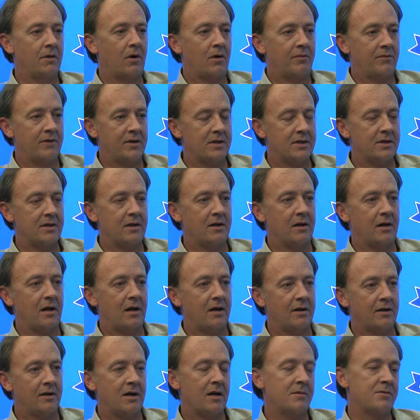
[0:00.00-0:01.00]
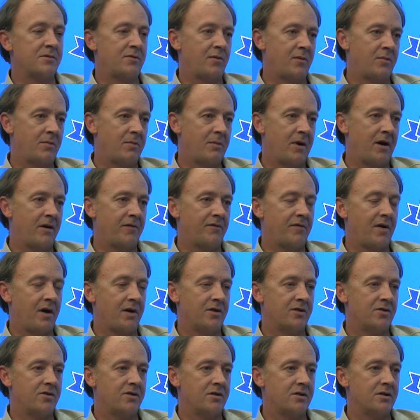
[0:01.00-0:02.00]
Obviously the line comes from
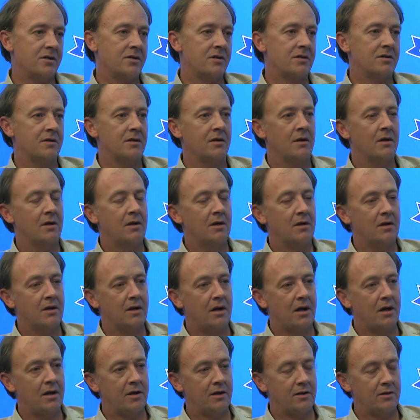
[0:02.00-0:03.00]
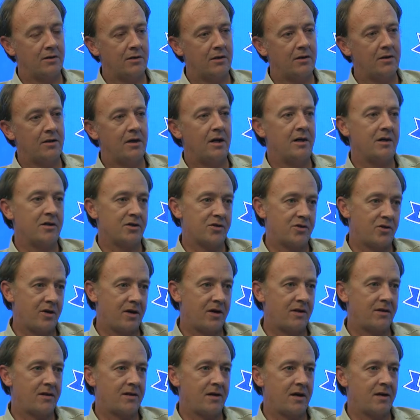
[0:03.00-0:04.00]
manufacturers in a
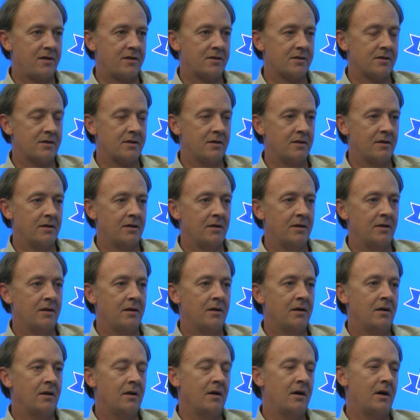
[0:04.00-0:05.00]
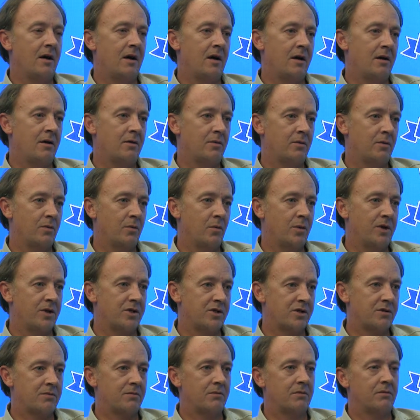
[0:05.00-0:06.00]
strength test,
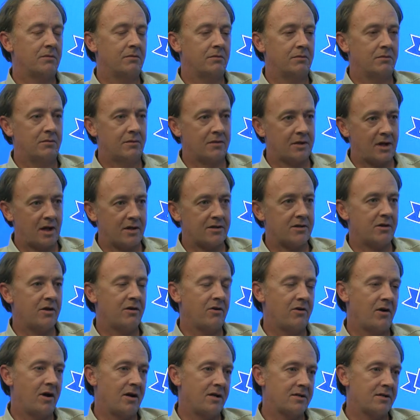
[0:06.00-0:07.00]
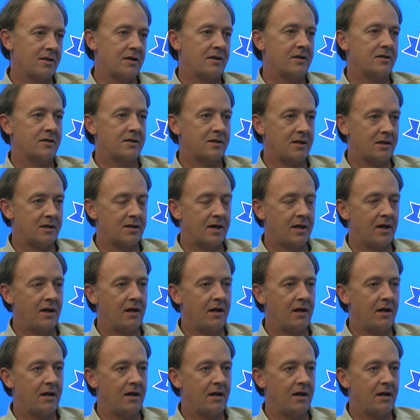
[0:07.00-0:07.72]
which categorizes it as 6